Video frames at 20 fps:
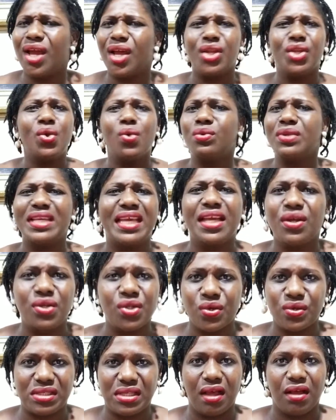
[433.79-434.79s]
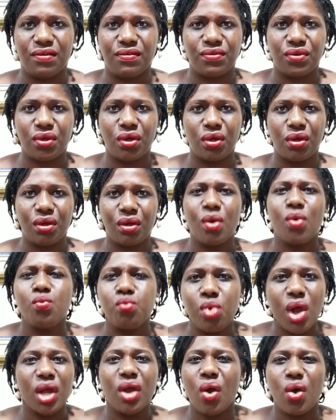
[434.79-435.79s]
Don't kill yourself.
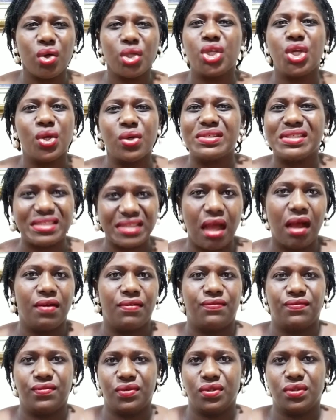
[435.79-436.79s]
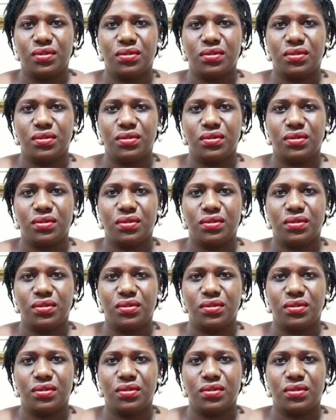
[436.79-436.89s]
Work on yourself.